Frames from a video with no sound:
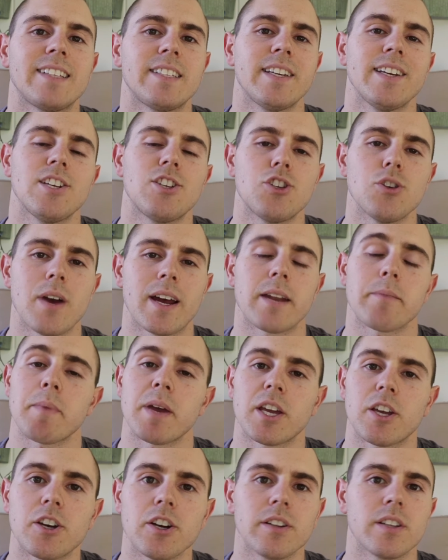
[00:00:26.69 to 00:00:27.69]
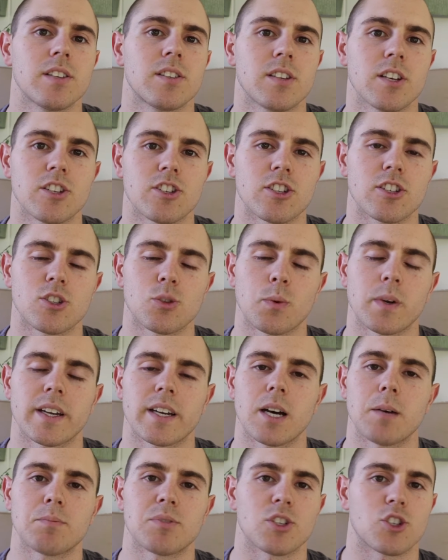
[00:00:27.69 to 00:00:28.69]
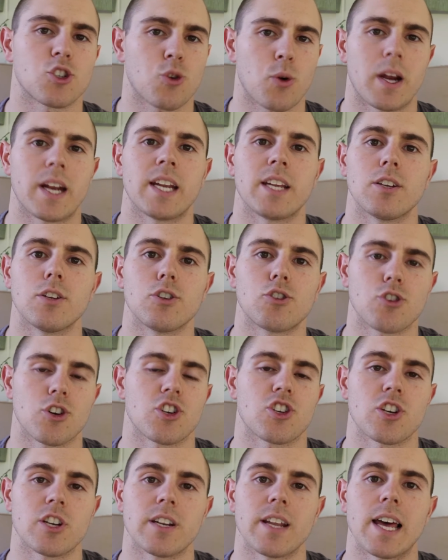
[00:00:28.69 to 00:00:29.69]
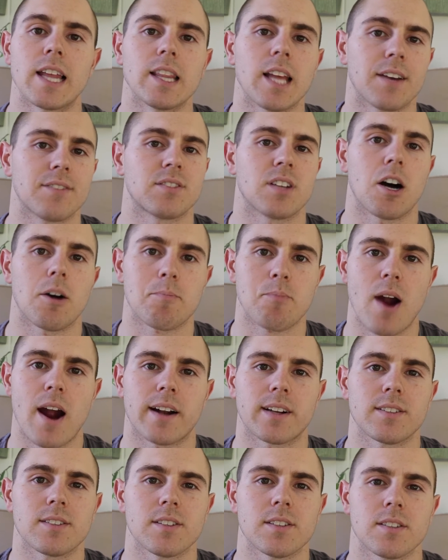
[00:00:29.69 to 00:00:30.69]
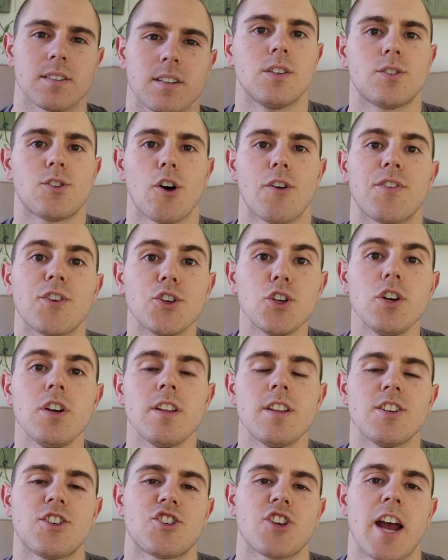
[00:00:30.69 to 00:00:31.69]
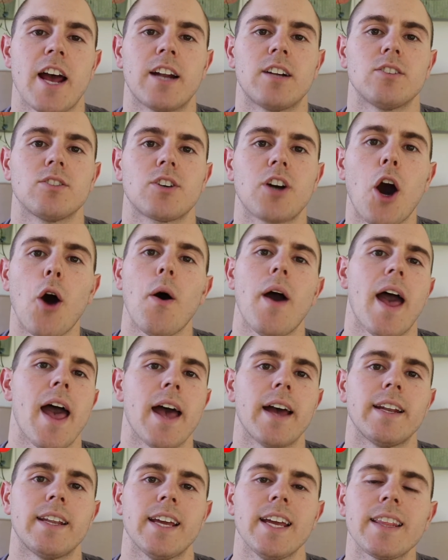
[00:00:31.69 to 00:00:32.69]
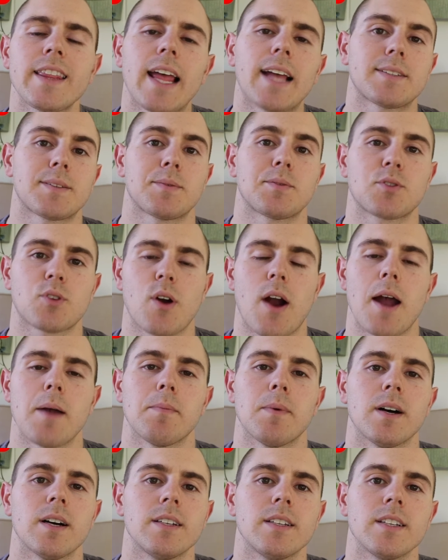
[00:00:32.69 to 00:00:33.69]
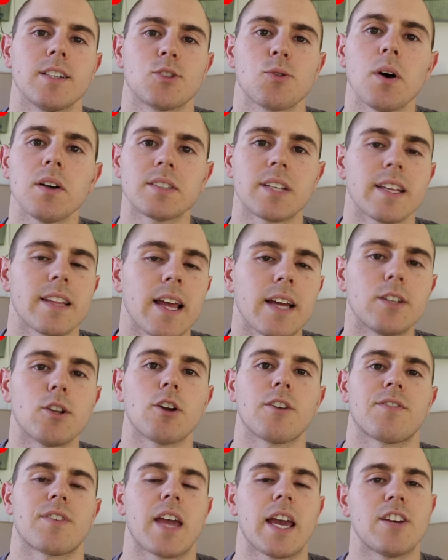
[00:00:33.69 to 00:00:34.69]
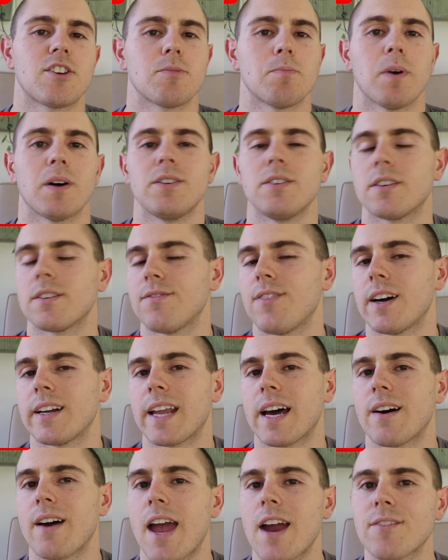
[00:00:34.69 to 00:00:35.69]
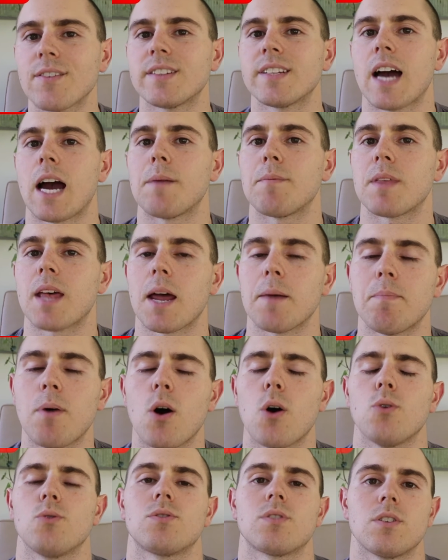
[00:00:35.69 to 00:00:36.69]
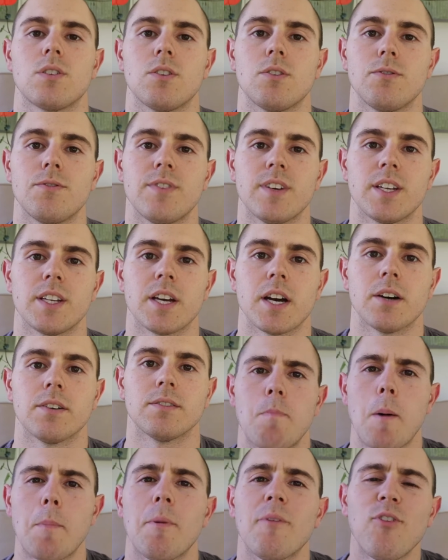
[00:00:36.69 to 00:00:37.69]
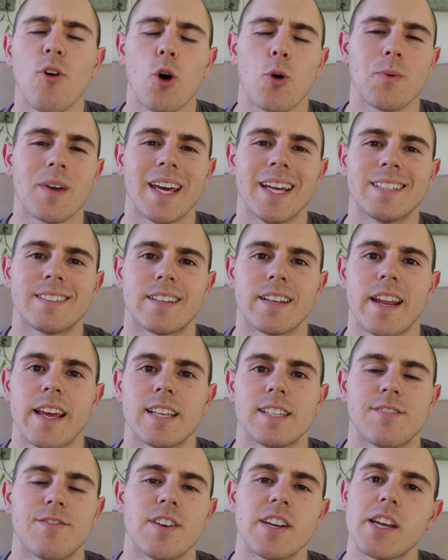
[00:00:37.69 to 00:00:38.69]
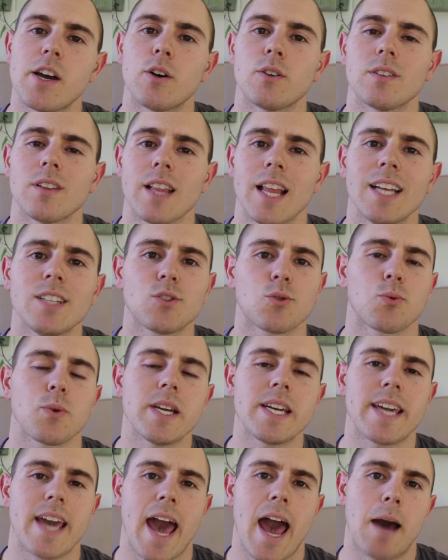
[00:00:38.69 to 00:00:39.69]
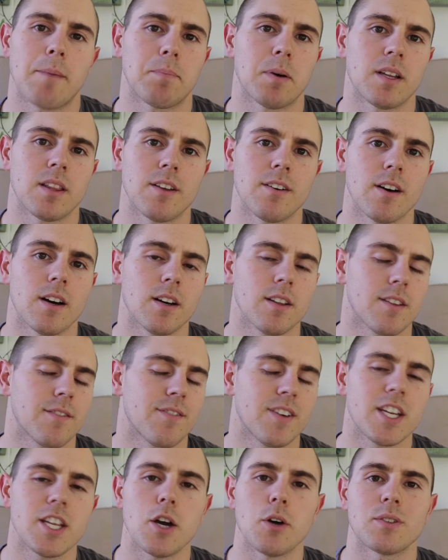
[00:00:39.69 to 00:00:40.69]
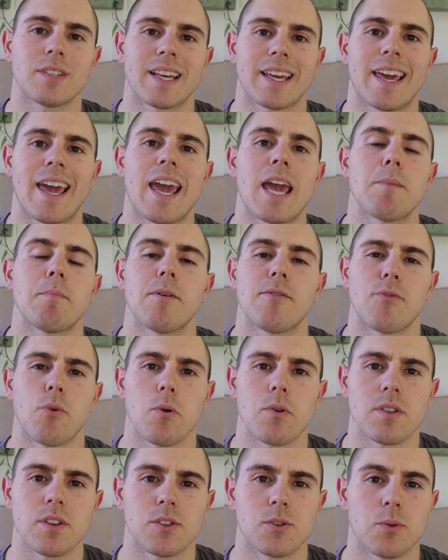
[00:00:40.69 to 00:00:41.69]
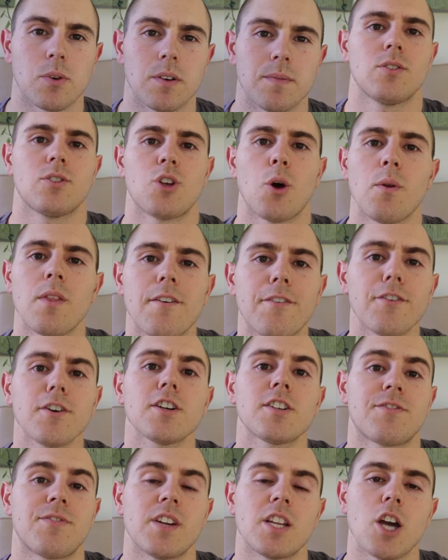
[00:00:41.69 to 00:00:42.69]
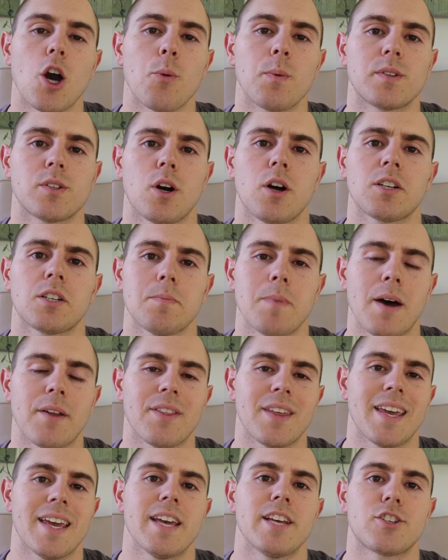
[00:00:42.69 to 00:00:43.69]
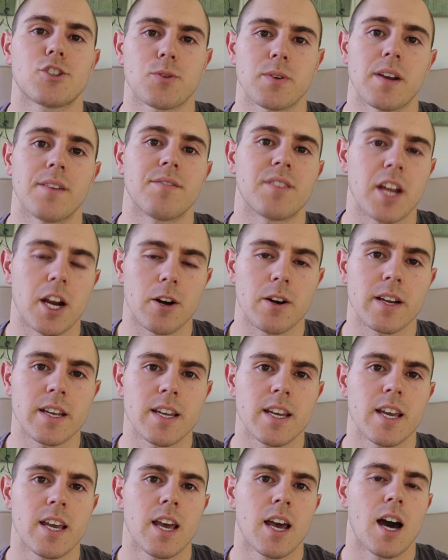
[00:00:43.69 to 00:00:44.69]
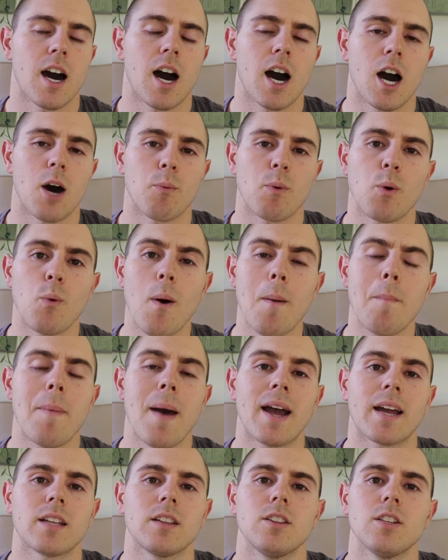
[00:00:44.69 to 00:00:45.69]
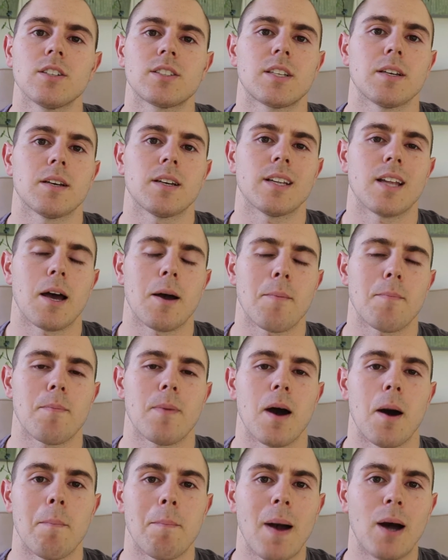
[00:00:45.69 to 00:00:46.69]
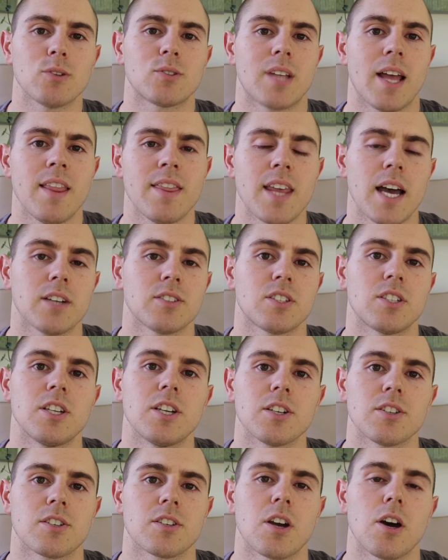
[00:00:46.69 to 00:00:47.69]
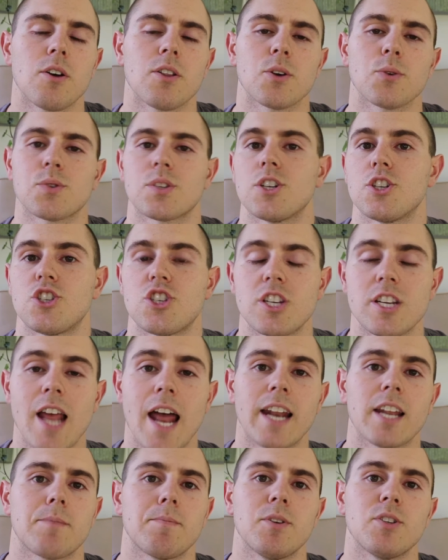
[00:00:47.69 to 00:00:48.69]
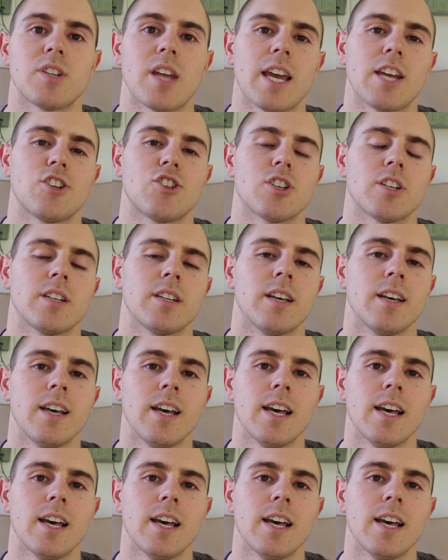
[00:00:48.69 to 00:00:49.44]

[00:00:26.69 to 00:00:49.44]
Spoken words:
teach you how to make good decisions when it comes to training, nutrition, and lifestyle practices. So if you're new to this channel, go ahead, hit that subscribe button, as well as hit that notification button. You can find out every time that I post a new video. But before we get into today's video, let's recap on the videos that came before this one. So in the first video, we talked about the history of dairy. We went back and looked at about 10,000 years ago, there was a genetic mutation